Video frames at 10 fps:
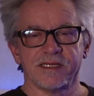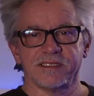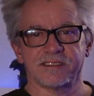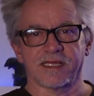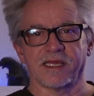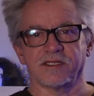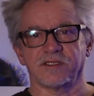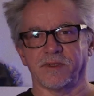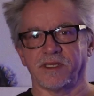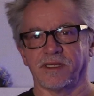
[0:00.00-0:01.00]
sang
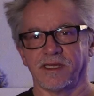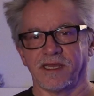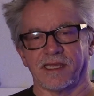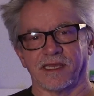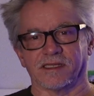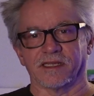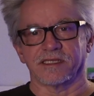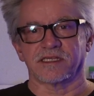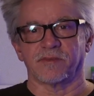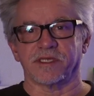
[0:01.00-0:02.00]
to me. And last time